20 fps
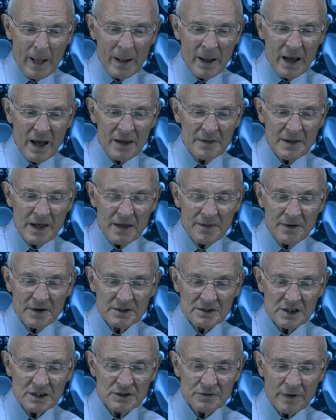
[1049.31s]
And then
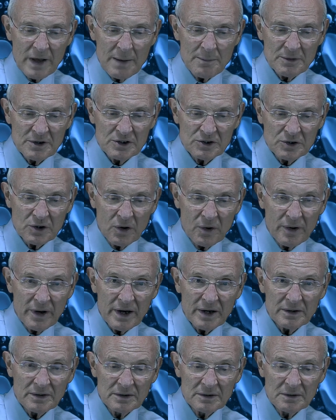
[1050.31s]
there's this famous story,
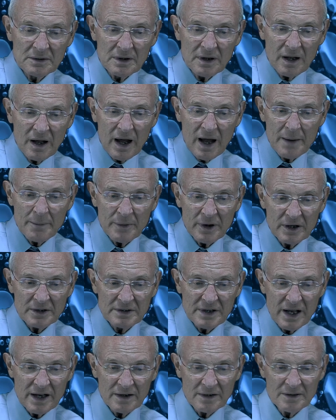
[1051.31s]
and I'm going to
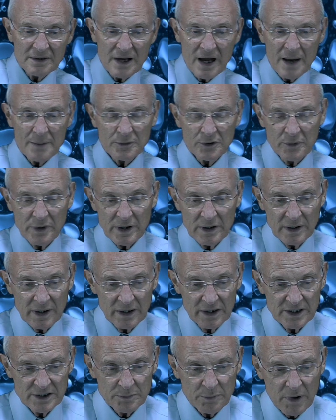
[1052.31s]
take time to read at
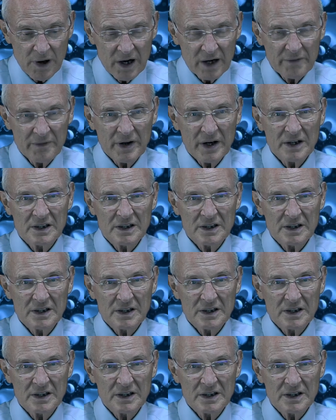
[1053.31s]
least part of it.